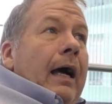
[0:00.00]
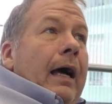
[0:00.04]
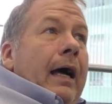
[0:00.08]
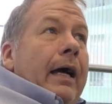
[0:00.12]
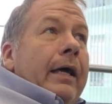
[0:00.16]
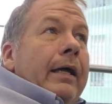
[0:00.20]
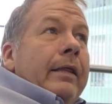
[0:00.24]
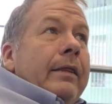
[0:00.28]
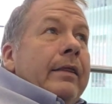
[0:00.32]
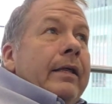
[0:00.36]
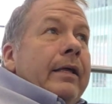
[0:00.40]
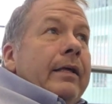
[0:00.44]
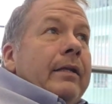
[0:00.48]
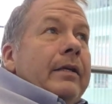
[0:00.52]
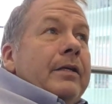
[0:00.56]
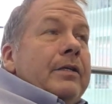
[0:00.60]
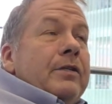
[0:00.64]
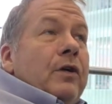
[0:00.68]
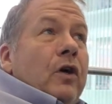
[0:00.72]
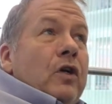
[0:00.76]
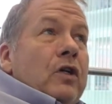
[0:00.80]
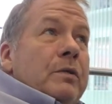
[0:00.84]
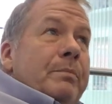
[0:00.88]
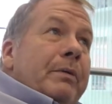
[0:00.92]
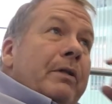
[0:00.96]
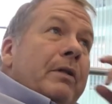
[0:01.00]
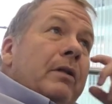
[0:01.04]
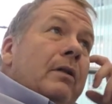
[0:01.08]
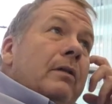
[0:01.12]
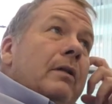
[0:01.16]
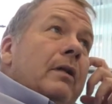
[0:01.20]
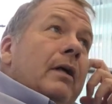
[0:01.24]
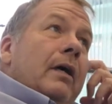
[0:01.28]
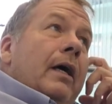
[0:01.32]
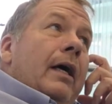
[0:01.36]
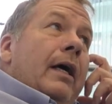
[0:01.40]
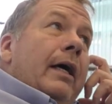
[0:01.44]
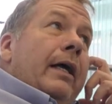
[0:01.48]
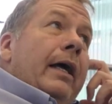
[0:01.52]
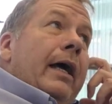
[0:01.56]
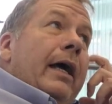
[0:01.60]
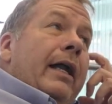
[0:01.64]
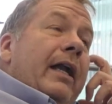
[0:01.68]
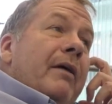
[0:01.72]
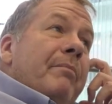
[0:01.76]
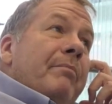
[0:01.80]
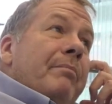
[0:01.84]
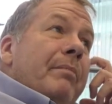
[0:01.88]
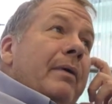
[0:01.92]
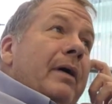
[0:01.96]
I think this hospital,
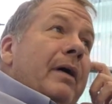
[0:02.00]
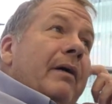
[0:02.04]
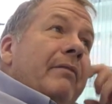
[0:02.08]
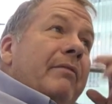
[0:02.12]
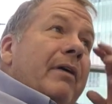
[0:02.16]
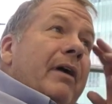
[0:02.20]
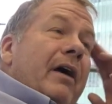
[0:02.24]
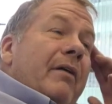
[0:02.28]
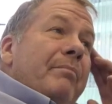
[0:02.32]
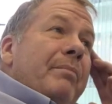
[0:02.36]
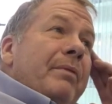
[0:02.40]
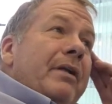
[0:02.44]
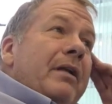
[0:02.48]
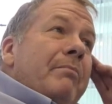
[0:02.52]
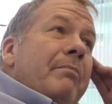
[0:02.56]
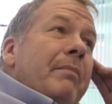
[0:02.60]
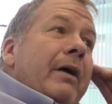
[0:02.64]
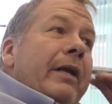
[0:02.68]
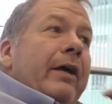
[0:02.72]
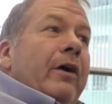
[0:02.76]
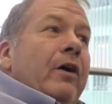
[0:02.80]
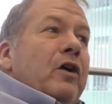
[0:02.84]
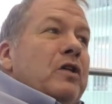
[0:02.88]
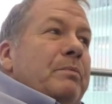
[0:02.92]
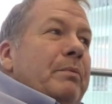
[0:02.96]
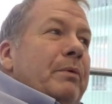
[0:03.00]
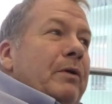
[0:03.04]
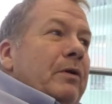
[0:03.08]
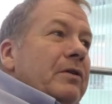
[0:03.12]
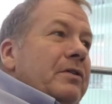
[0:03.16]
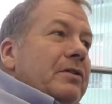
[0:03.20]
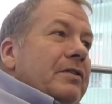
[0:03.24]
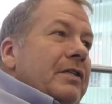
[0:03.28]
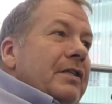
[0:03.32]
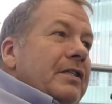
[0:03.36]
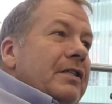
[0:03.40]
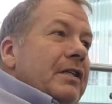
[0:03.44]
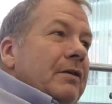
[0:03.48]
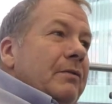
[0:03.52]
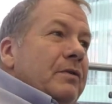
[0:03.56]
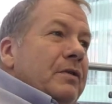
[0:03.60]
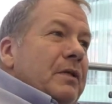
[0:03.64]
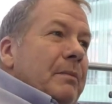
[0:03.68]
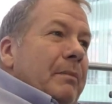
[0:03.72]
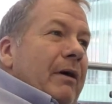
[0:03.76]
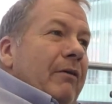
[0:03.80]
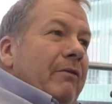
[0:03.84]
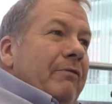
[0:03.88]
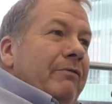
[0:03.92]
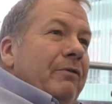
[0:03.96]
and I've been in many hospitals since I
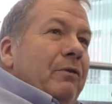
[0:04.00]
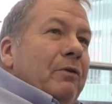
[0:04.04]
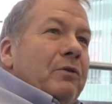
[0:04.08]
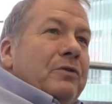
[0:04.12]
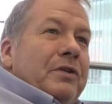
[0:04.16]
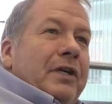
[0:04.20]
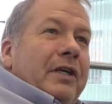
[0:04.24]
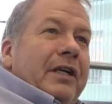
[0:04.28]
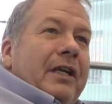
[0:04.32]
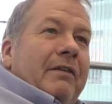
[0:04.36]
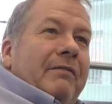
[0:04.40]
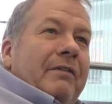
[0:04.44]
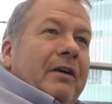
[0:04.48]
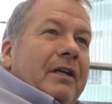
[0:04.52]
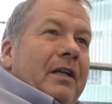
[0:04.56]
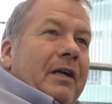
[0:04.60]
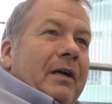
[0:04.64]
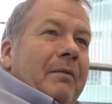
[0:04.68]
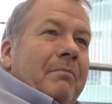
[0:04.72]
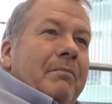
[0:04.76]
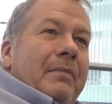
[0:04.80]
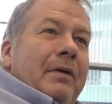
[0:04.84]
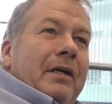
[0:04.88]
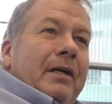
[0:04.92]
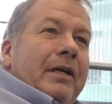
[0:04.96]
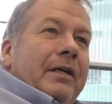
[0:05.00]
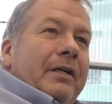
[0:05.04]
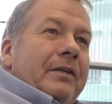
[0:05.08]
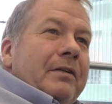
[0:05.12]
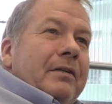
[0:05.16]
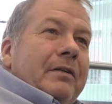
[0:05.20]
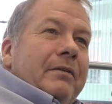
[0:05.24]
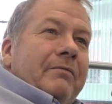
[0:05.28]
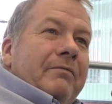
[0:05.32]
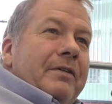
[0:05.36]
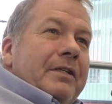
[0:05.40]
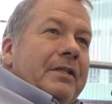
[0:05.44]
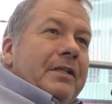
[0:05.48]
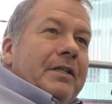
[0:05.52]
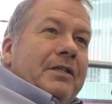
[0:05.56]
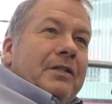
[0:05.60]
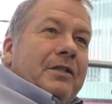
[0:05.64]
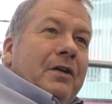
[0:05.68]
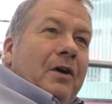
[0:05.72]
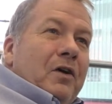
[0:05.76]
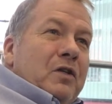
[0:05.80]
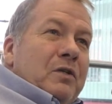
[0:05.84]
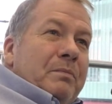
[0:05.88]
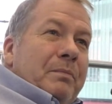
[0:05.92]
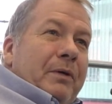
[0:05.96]
was about 14, I've had a million
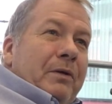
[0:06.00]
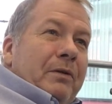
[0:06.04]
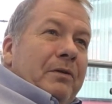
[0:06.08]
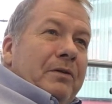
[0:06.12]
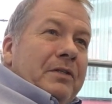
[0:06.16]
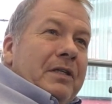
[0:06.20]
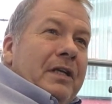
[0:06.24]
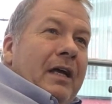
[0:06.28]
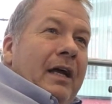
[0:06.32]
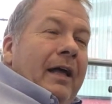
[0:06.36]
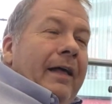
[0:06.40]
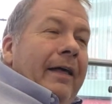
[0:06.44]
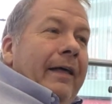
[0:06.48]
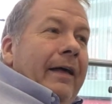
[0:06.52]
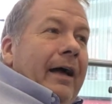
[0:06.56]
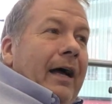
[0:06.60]
visits to hospitals.